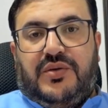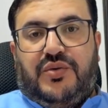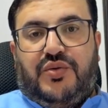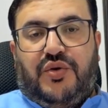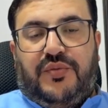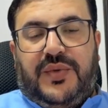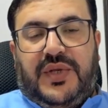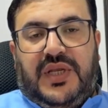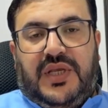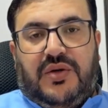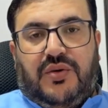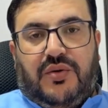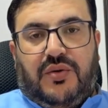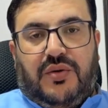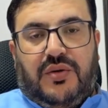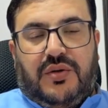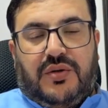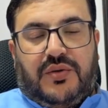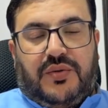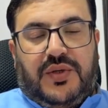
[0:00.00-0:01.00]
Too many
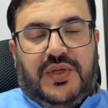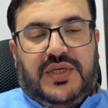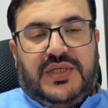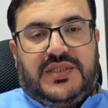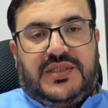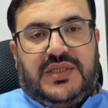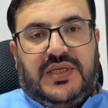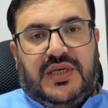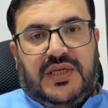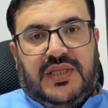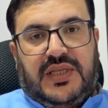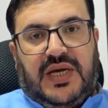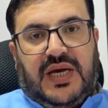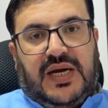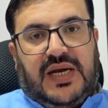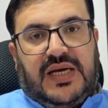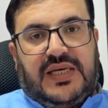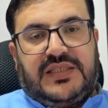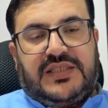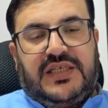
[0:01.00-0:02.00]
colleagues, they
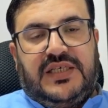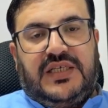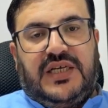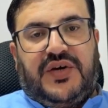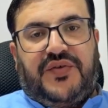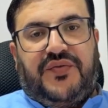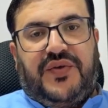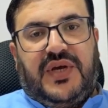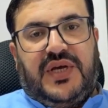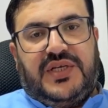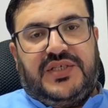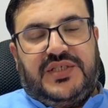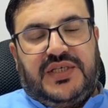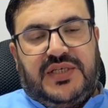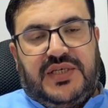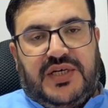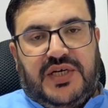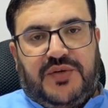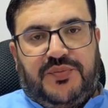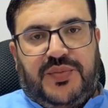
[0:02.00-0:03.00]
are asking that we are
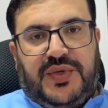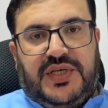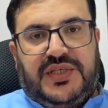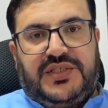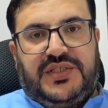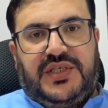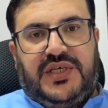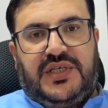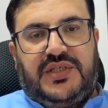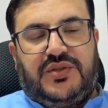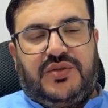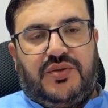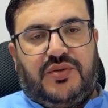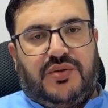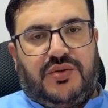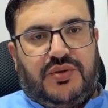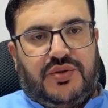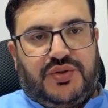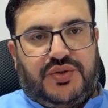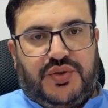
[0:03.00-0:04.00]
generic BSc, and
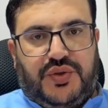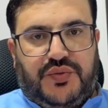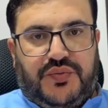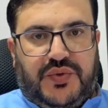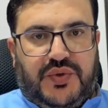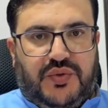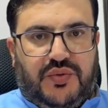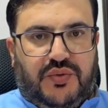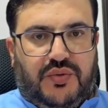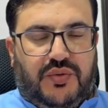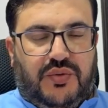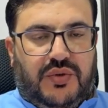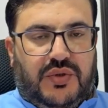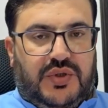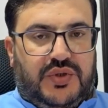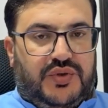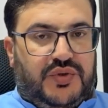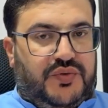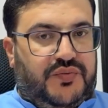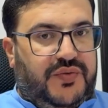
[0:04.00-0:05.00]
so should we
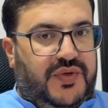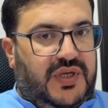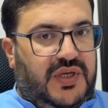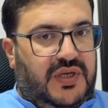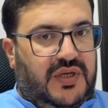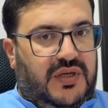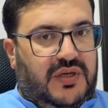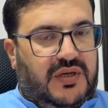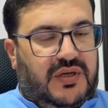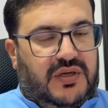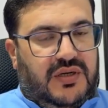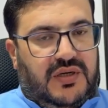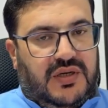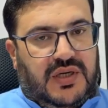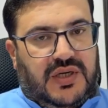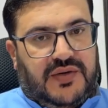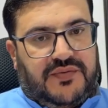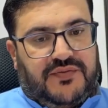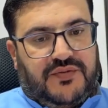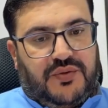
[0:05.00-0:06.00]

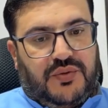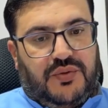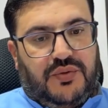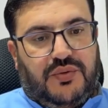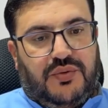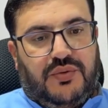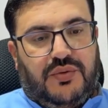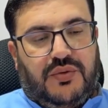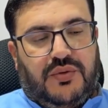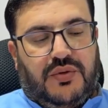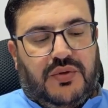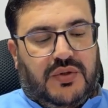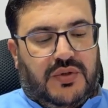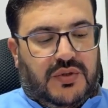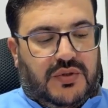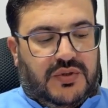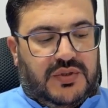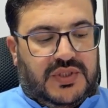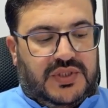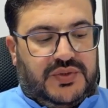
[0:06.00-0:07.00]
have to do
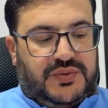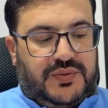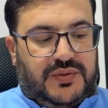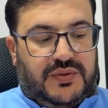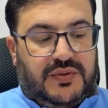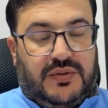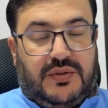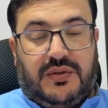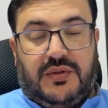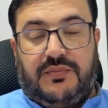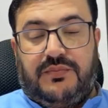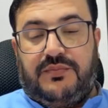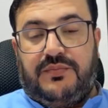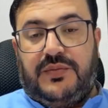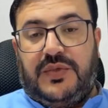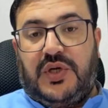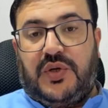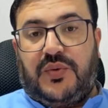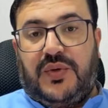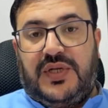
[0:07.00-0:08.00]
this
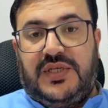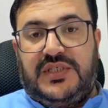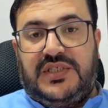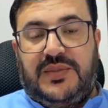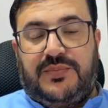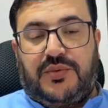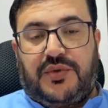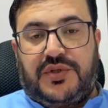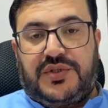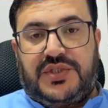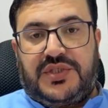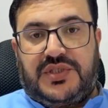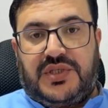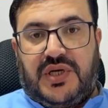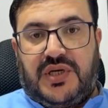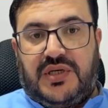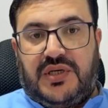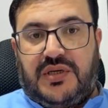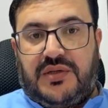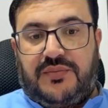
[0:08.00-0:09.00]
equivalency process
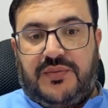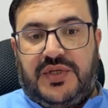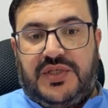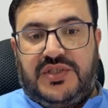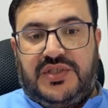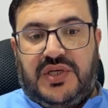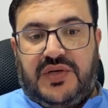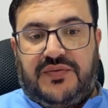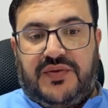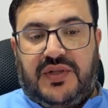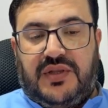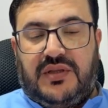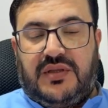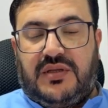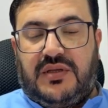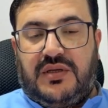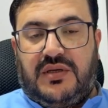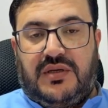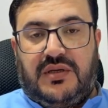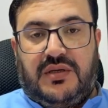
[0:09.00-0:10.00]
or not? Ministry of
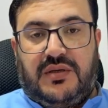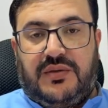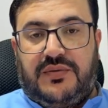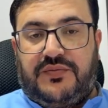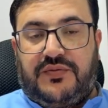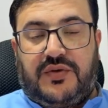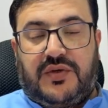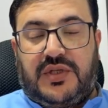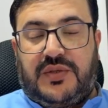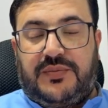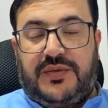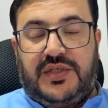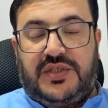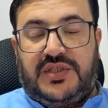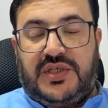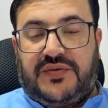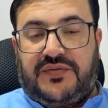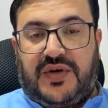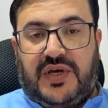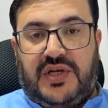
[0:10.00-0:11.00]
Health for the
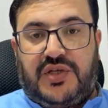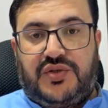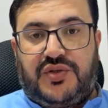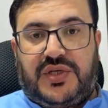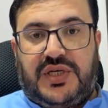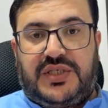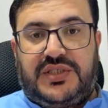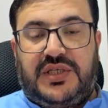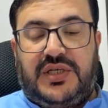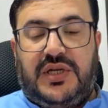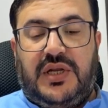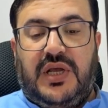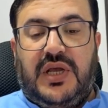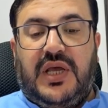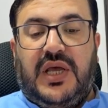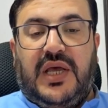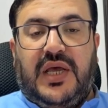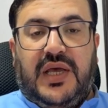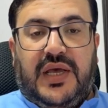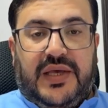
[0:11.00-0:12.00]
Ministry of Higher Education.
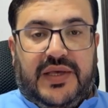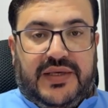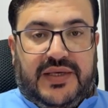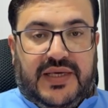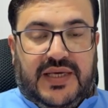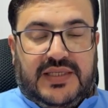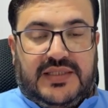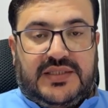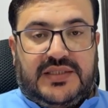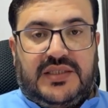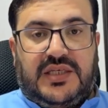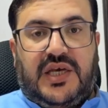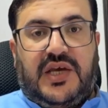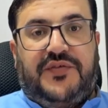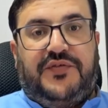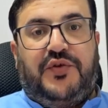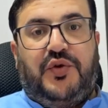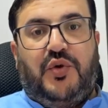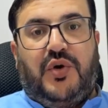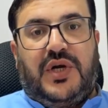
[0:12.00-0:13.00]
Yes,
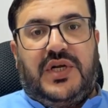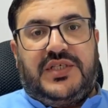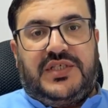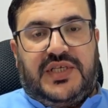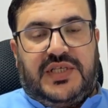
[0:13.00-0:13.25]
if you are